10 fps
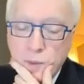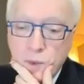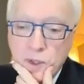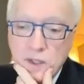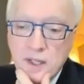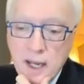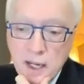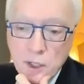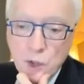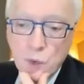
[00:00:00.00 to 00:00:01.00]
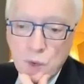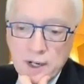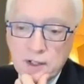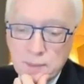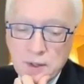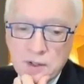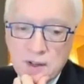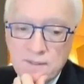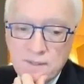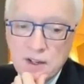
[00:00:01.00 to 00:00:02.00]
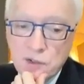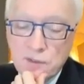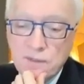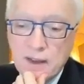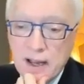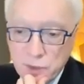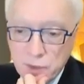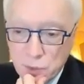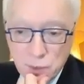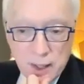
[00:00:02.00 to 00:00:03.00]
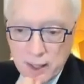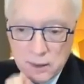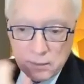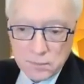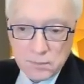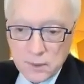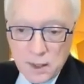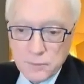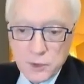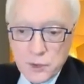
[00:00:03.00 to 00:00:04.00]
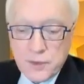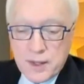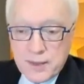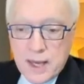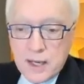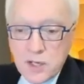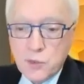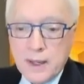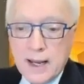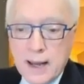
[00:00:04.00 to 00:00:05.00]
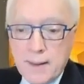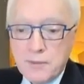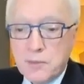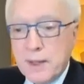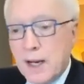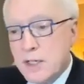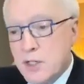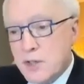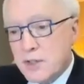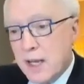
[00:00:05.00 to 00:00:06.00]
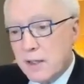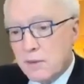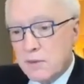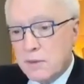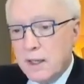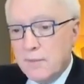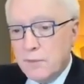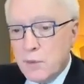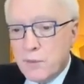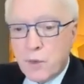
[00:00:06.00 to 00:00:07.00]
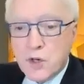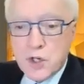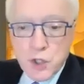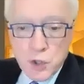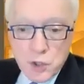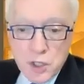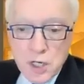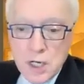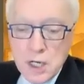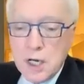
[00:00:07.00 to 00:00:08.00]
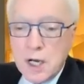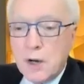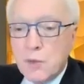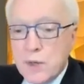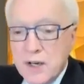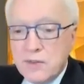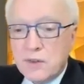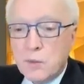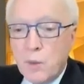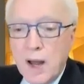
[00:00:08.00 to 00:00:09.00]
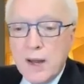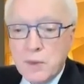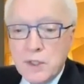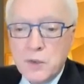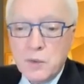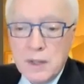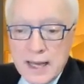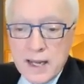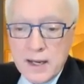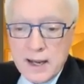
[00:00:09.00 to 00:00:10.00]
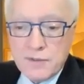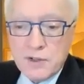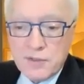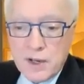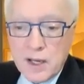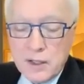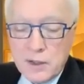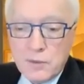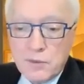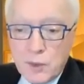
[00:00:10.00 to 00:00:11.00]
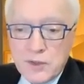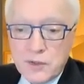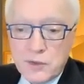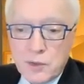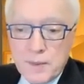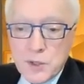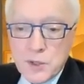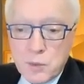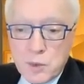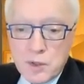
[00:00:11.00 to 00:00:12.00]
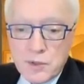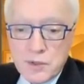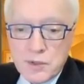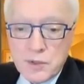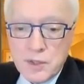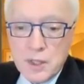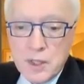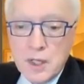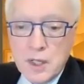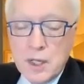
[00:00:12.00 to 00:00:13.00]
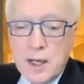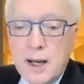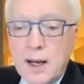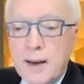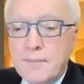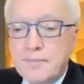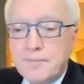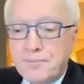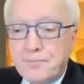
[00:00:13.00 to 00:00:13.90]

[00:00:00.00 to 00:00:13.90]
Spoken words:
would take your experience at face value. I am sure that that is what happens, but I just can't give you for sure a reason why when you land after flying your voice is so much worse. Um,